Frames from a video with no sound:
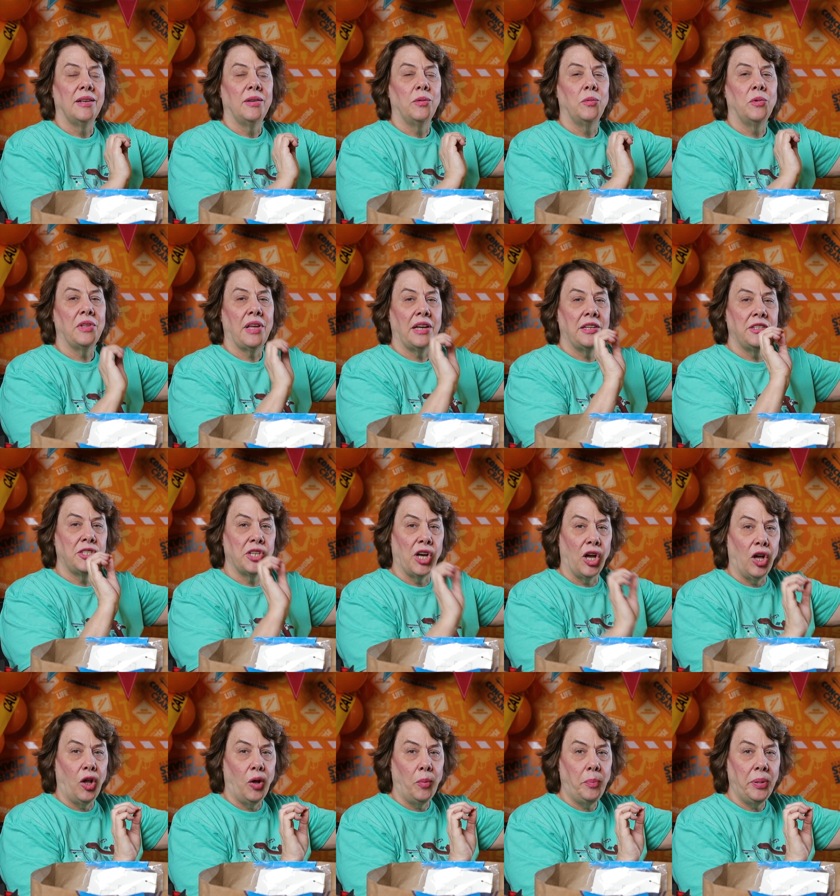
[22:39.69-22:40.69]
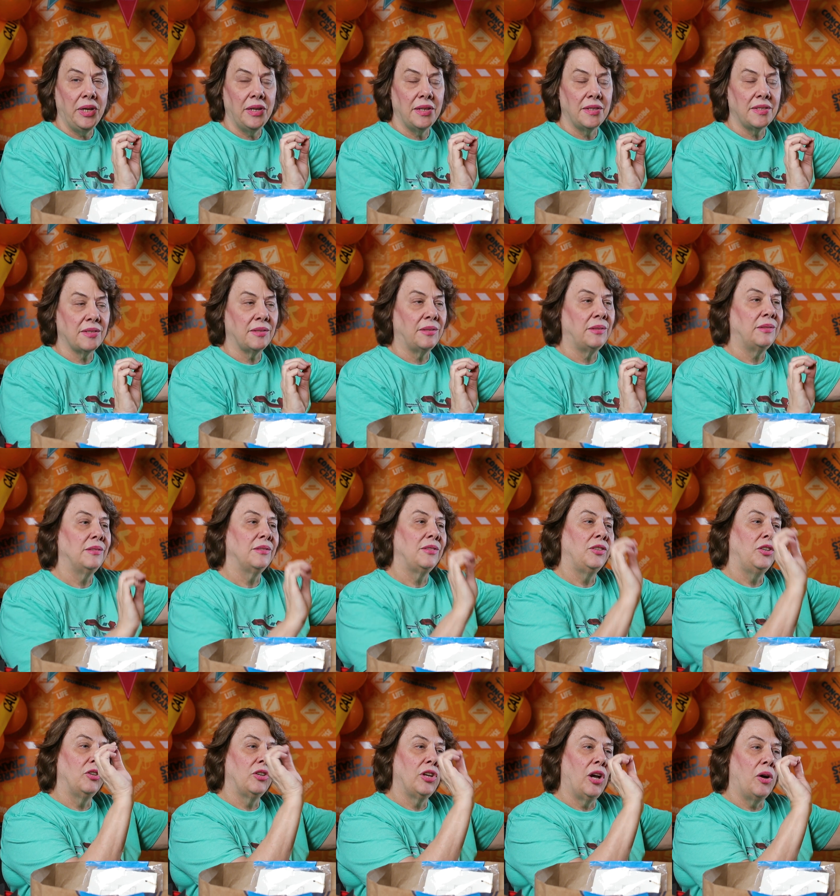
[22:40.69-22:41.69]
with a dull pencil.
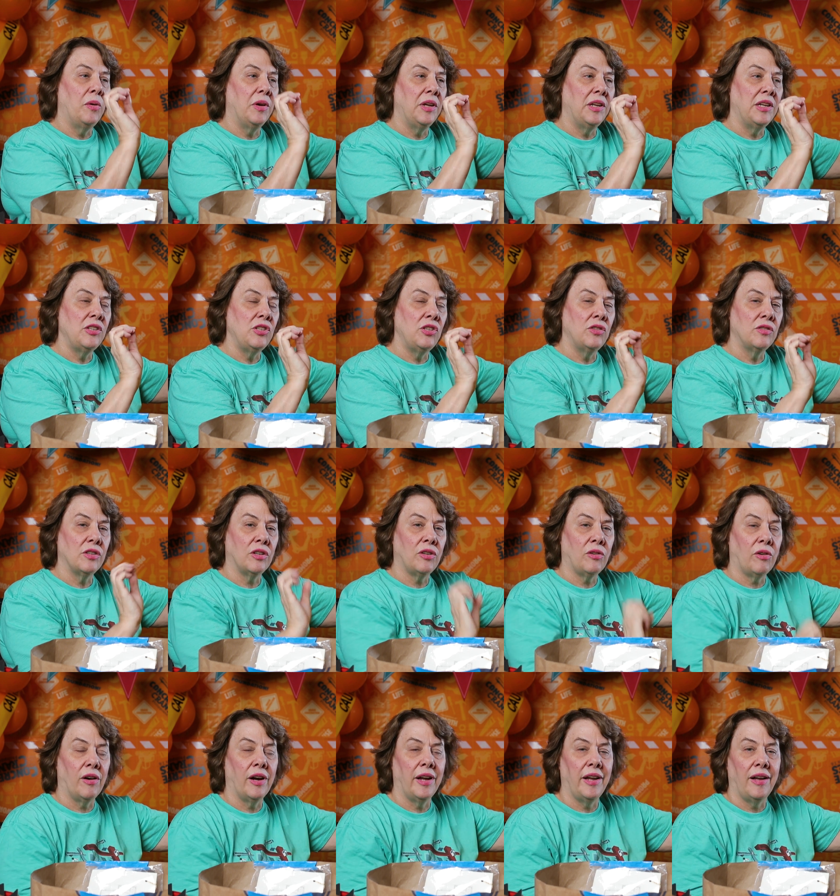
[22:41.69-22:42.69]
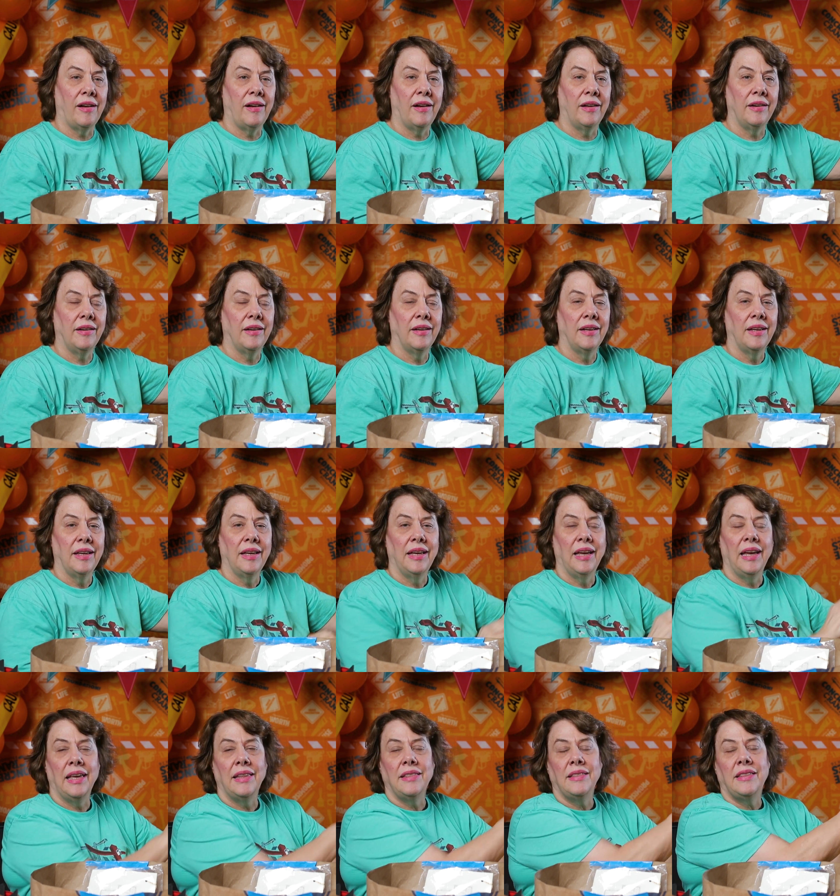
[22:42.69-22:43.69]
You go in and use a crayon,
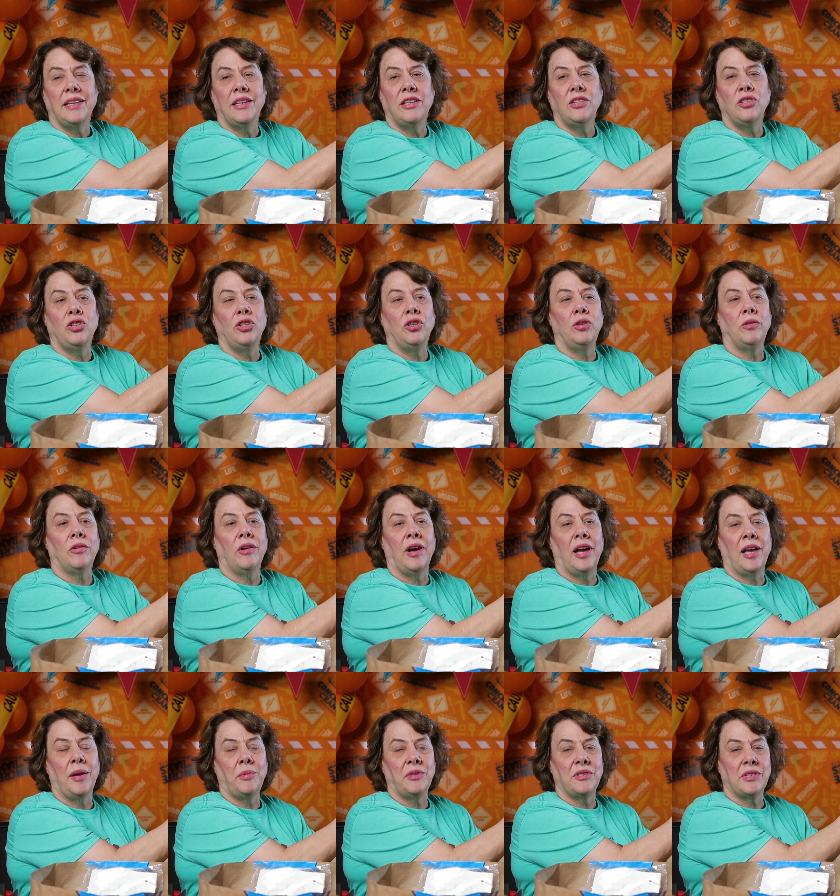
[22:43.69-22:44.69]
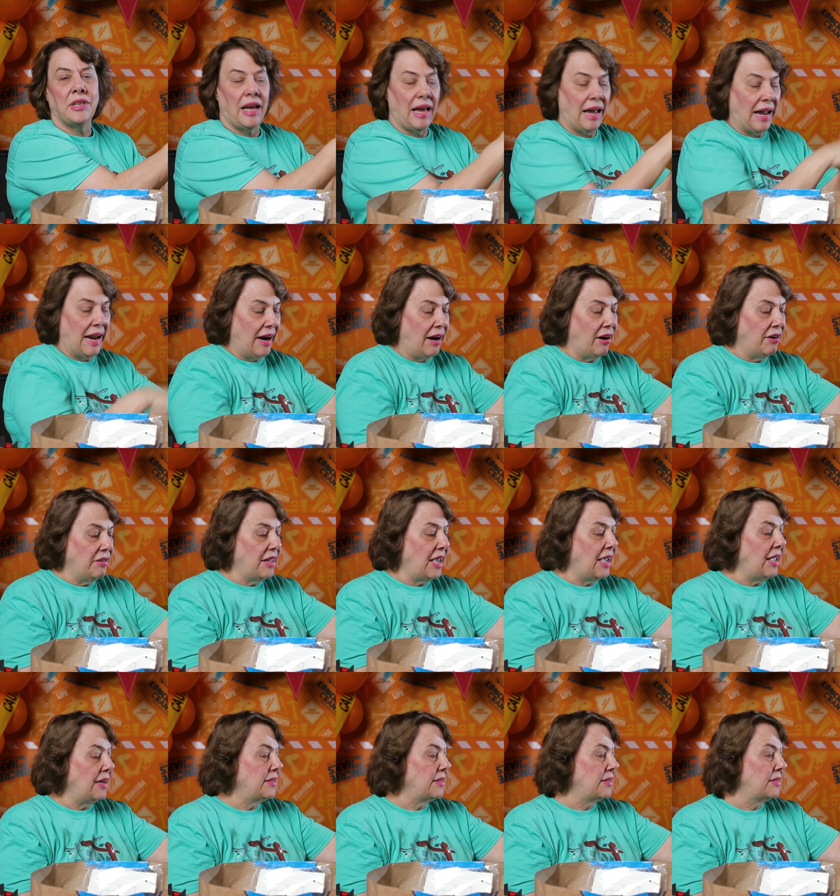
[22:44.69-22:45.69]
and then you're able to iron
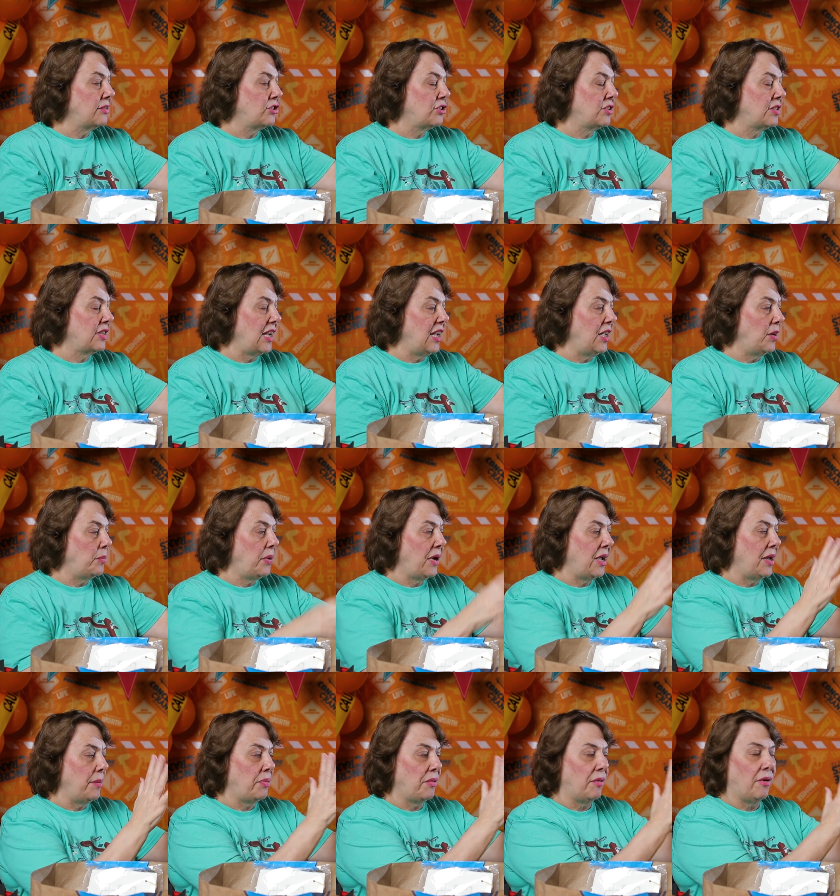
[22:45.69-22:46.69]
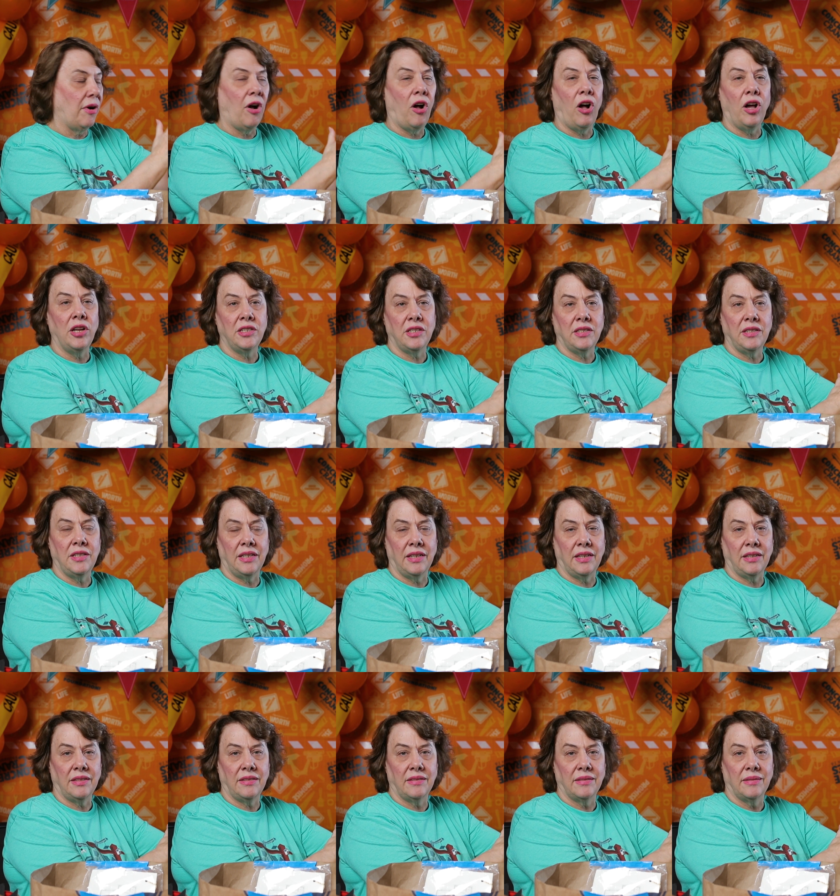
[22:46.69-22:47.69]
that sandpaper onto
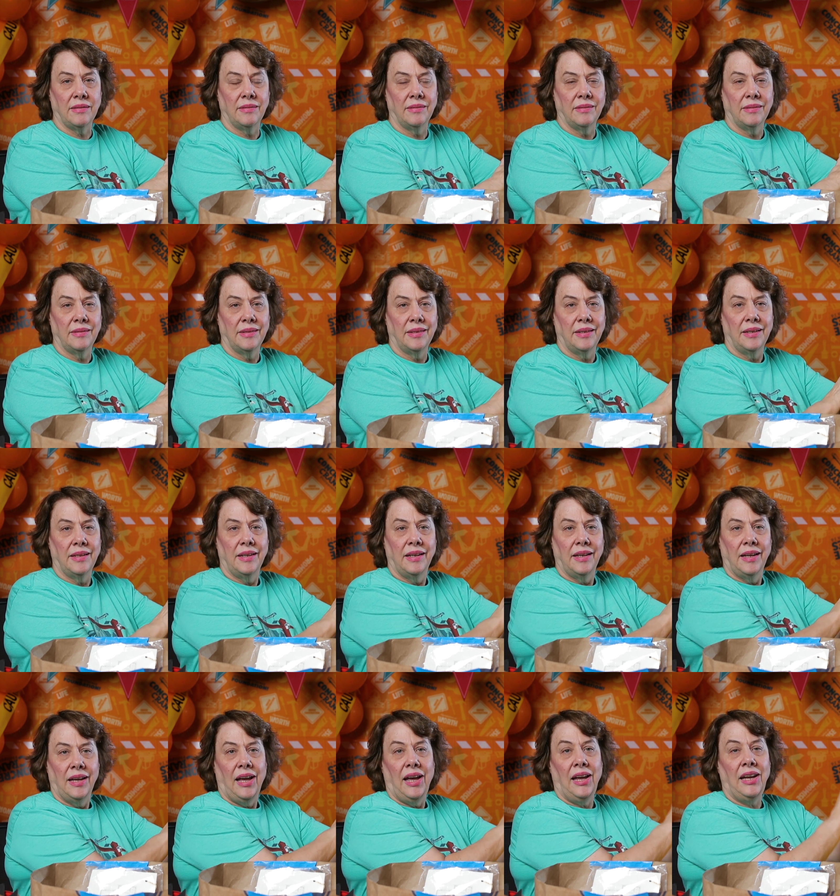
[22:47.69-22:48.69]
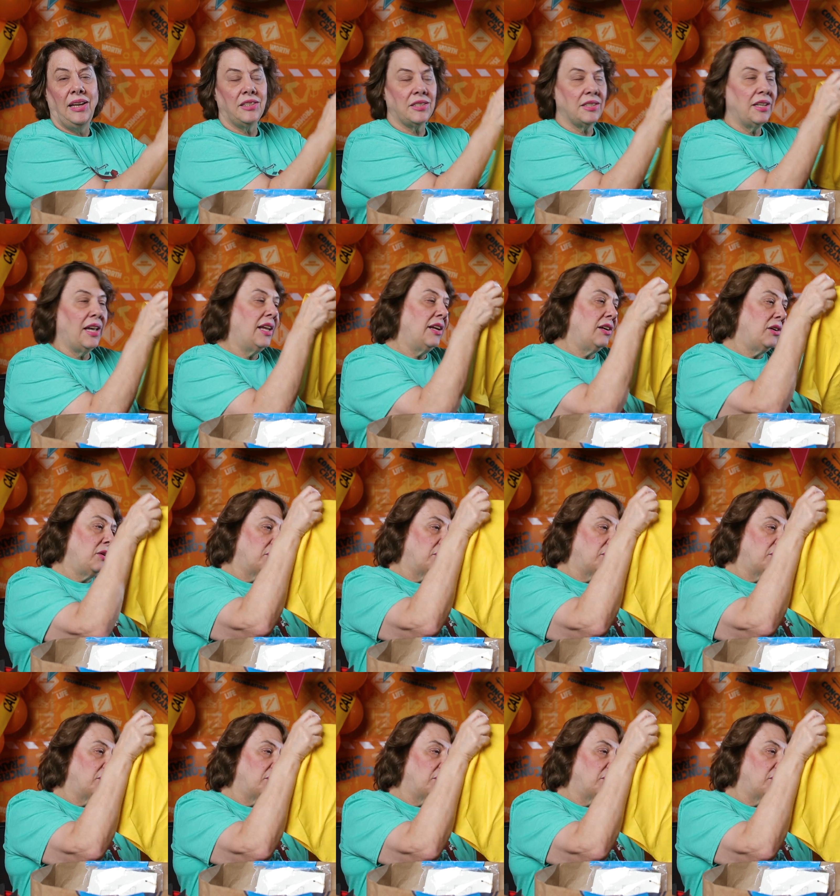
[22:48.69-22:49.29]
this. It's kind of